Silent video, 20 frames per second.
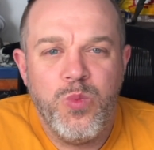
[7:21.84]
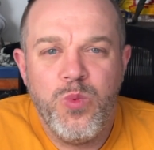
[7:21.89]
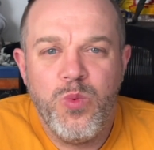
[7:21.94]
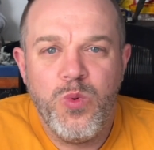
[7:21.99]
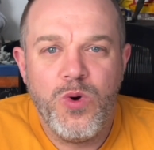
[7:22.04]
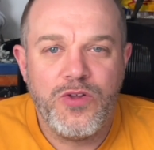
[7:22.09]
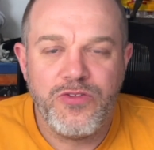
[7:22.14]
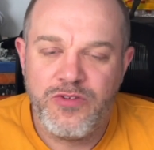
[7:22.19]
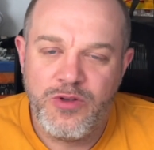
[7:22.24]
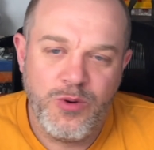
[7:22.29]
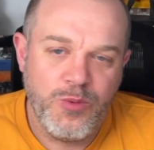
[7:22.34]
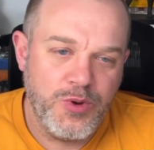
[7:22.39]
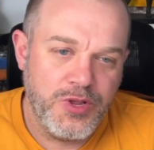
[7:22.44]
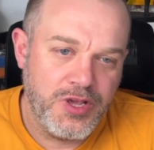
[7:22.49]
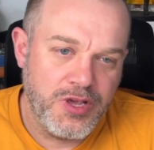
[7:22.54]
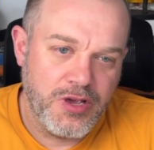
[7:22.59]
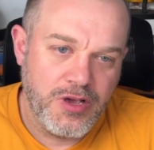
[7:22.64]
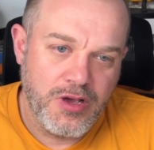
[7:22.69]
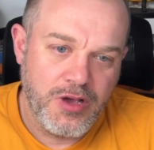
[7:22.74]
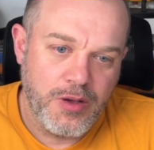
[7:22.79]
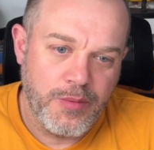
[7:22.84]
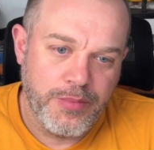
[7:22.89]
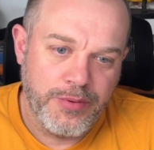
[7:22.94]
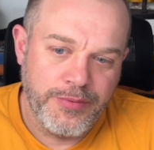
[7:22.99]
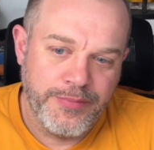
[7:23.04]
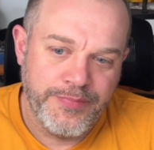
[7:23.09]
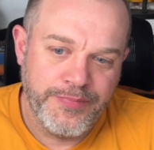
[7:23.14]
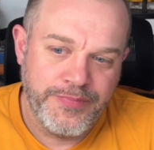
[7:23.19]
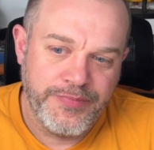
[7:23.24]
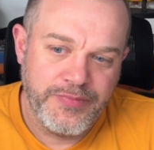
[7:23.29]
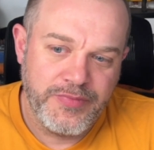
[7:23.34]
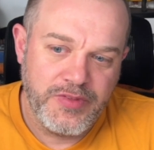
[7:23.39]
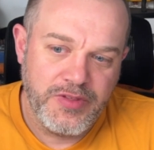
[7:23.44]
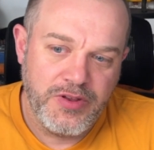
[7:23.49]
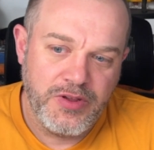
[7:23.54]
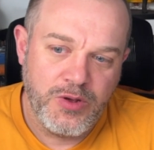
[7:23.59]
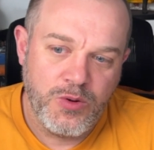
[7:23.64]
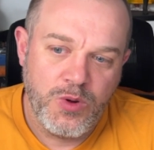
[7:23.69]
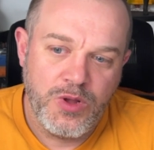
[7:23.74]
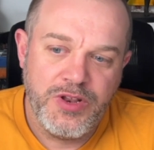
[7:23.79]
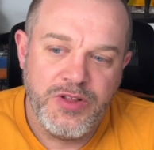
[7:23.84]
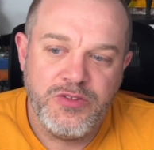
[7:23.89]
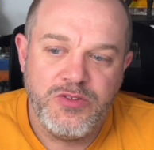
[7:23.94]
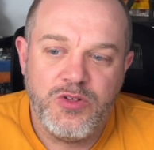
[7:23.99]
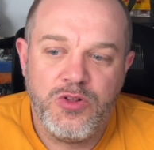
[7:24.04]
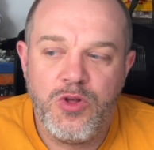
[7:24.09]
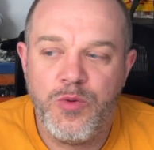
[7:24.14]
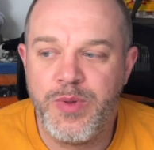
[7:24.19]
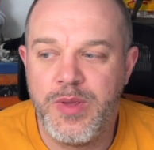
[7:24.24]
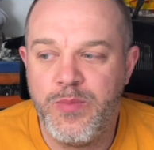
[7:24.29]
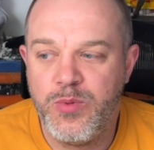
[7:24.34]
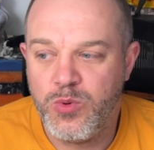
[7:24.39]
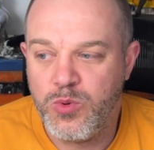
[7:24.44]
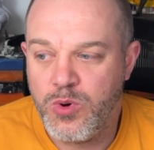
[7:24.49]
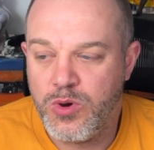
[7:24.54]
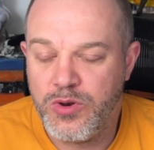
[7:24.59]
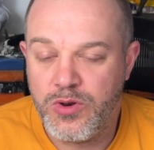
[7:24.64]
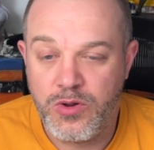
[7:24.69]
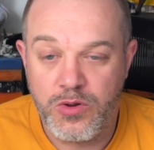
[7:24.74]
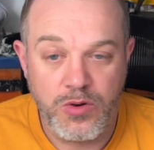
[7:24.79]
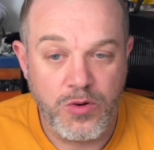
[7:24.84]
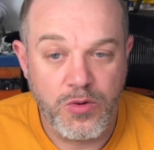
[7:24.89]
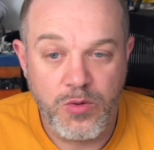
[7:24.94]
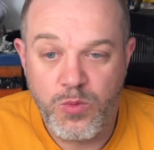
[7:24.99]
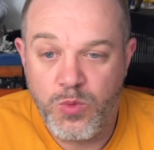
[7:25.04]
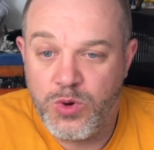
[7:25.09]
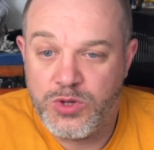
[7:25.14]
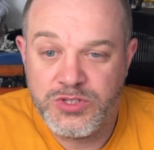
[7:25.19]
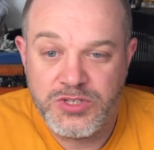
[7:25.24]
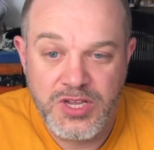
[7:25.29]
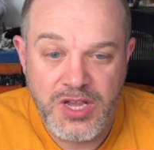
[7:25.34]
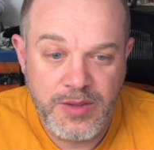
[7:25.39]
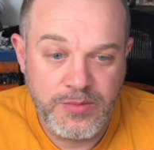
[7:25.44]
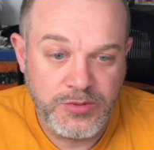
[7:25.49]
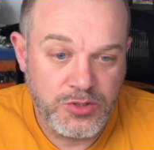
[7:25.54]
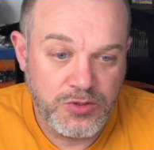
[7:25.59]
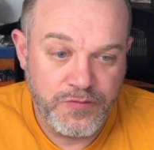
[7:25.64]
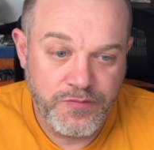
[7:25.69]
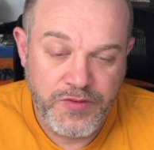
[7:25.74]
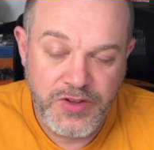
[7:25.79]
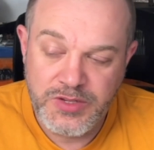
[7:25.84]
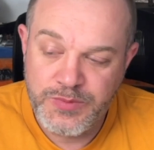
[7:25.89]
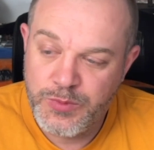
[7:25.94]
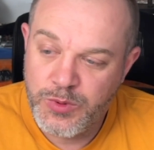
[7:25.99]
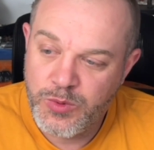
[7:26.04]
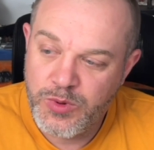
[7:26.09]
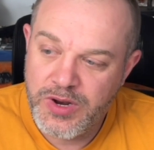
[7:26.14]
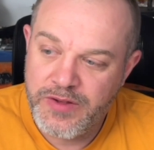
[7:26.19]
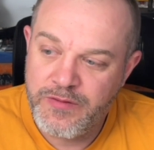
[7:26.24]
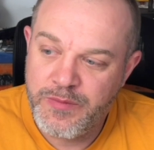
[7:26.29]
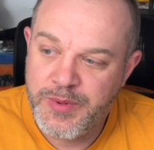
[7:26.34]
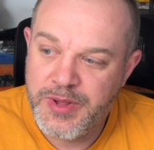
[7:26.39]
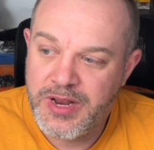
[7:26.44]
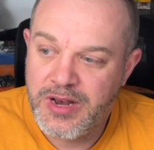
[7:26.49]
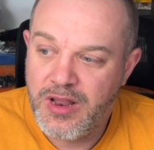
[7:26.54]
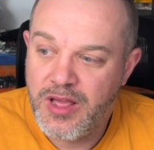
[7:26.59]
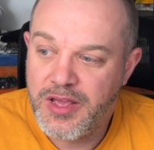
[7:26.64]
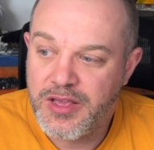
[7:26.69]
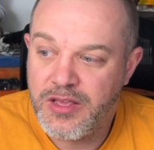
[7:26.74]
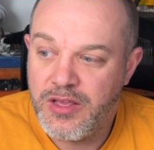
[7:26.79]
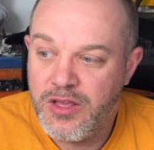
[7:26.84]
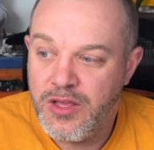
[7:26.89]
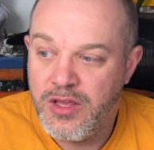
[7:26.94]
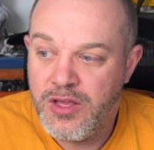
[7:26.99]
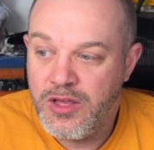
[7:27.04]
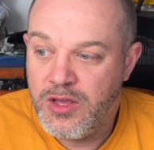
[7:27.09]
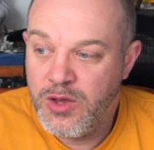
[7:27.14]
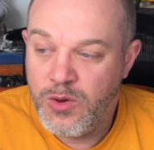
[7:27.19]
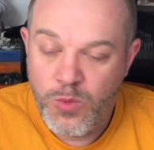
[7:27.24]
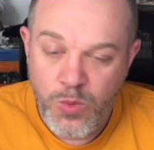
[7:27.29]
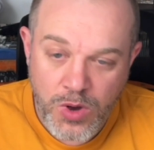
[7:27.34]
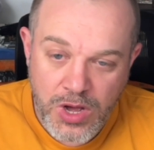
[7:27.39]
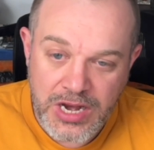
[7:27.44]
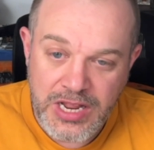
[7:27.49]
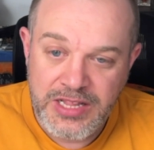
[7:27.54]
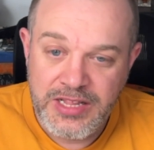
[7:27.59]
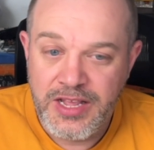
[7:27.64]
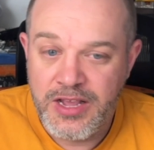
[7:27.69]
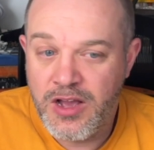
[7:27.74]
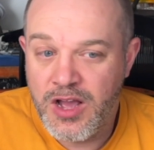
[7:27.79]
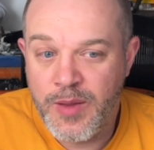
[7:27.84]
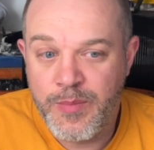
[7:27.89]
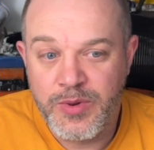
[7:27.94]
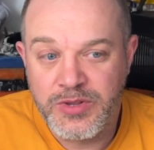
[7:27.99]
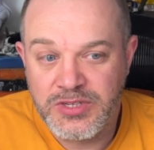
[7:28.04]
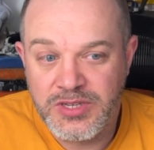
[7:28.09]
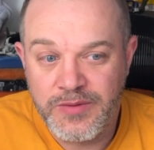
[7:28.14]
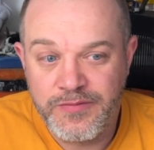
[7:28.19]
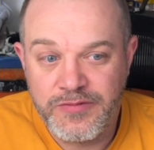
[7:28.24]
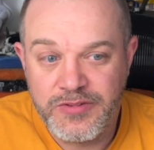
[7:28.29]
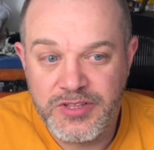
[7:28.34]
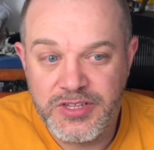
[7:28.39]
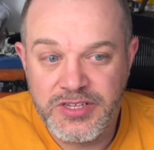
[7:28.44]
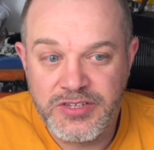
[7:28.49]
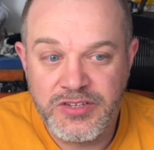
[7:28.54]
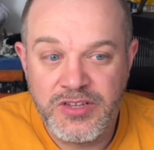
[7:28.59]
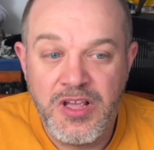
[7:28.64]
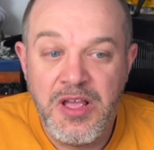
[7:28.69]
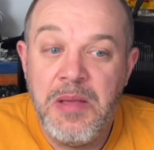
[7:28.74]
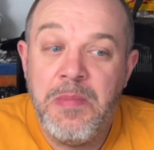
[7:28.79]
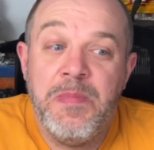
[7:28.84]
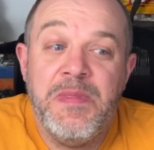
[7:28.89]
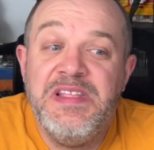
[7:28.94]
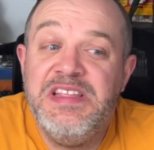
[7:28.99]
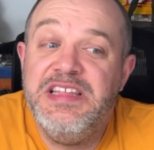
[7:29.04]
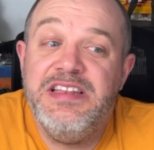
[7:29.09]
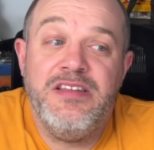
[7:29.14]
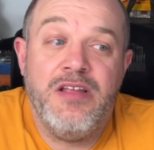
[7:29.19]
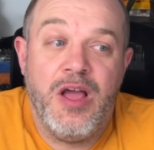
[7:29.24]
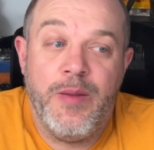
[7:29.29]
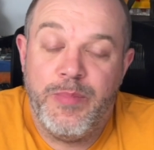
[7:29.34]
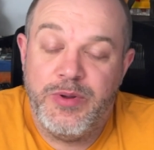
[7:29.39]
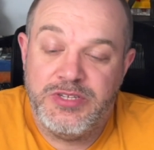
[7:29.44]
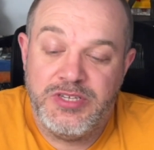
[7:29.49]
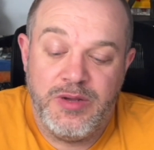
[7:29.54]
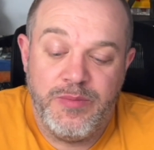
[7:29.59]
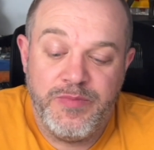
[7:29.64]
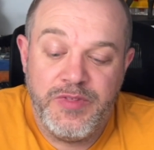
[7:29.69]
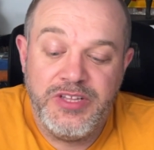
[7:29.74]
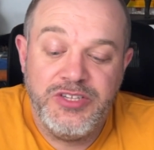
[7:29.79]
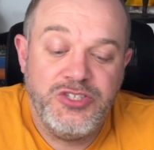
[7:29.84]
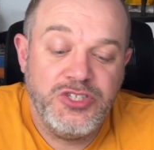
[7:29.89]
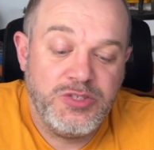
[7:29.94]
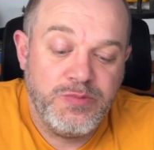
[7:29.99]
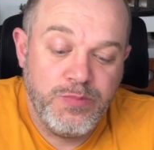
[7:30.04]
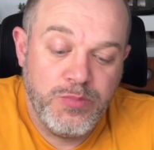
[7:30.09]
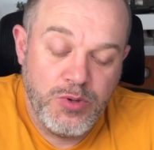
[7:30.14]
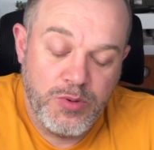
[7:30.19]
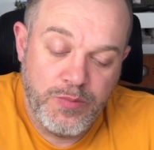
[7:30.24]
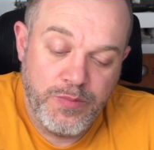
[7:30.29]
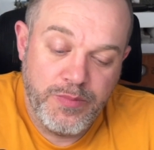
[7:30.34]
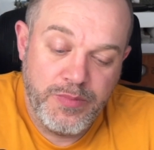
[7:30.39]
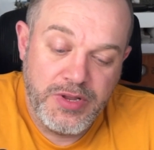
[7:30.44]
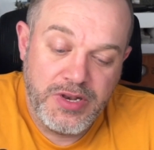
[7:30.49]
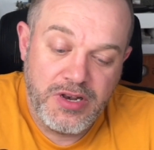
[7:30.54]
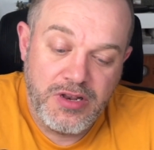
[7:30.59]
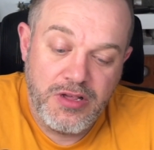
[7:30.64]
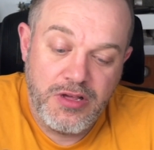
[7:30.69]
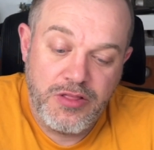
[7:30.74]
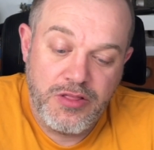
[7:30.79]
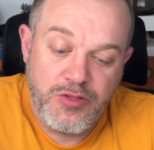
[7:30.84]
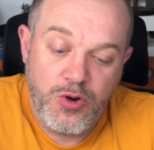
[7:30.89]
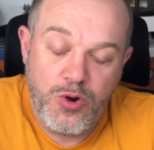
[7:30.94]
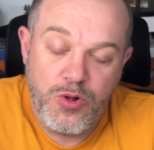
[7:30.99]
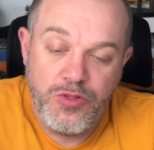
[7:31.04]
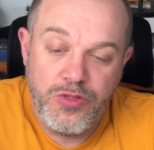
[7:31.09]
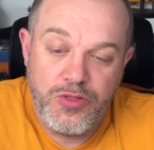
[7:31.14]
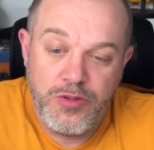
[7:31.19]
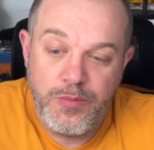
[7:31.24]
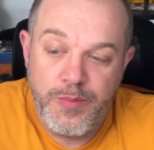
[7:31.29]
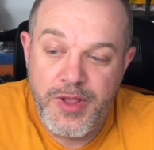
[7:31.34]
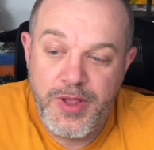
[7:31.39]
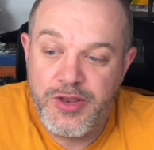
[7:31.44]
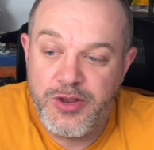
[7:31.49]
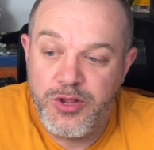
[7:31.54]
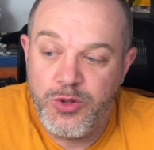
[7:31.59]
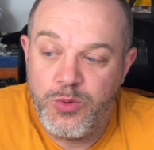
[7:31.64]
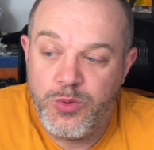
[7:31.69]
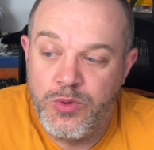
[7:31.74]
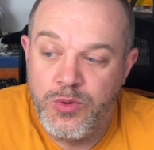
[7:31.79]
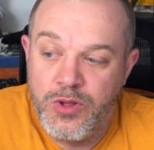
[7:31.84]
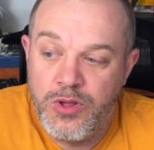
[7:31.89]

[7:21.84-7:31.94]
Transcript: what's holding it up? And there's a lot of people on WhatsApps, on Facebook, whatever, being like, why did they hype us up for this? They didn't hype us up. They just put Middle-earth on the menu.